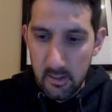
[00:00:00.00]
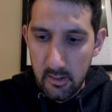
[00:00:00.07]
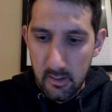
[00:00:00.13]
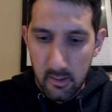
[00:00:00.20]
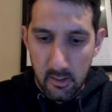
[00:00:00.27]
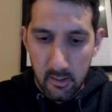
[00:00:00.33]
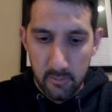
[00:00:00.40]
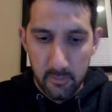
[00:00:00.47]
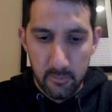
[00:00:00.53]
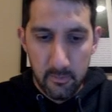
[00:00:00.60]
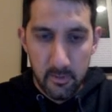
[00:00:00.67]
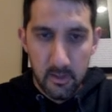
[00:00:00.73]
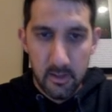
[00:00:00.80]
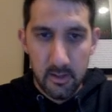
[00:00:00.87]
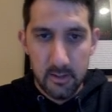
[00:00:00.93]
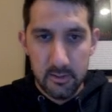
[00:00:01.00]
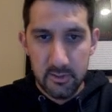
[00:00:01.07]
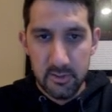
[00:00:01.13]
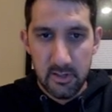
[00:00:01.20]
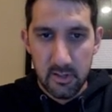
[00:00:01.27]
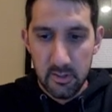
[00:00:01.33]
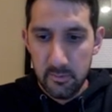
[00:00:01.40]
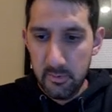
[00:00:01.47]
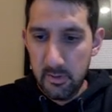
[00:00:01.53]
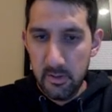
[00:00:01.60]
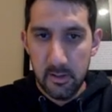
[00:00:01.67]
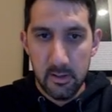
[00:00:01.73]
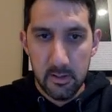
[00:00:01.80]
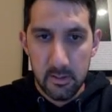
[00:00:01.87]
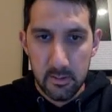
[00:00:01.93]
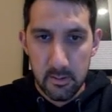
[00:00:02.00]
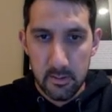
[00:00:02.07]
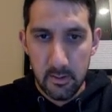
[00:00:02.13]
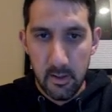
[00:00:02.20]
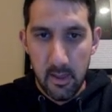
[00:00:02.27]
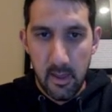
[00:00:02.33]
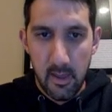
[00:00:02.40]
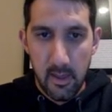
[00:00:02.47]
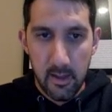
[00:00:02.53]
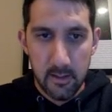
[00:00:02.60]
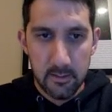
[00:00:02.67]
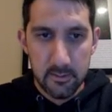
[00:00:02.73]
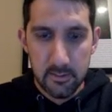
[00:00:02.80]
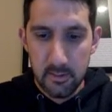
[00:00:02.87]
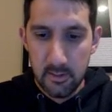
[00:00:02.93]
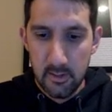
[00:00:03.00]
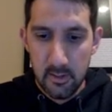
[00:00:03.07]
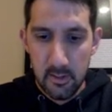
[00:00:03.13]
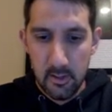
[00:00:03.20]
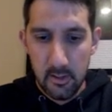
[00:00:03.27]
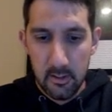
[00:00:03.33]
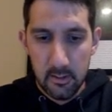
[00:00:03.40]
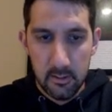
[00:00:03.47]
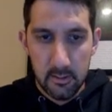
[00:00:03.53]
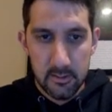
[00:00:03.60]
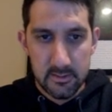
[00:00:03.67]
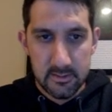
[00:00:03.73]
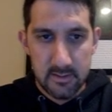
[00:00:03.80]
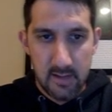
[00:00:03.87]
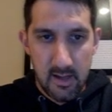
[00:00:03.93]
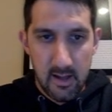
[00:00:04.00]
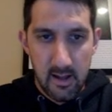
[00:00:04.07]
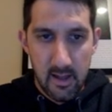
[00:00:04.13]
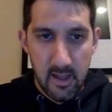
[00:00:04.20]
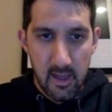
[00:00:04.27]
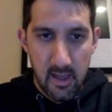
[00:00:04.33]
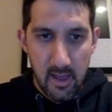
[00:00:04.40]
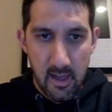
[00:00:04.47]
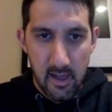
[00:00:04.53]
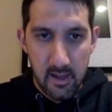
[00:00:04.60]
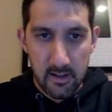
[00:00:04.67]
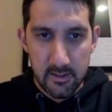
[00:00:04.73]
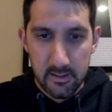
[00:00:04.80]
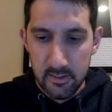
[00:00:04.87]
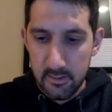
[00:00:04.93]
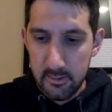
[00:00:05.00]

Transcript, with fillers: uh, Ryan, Jeremy, and list.add.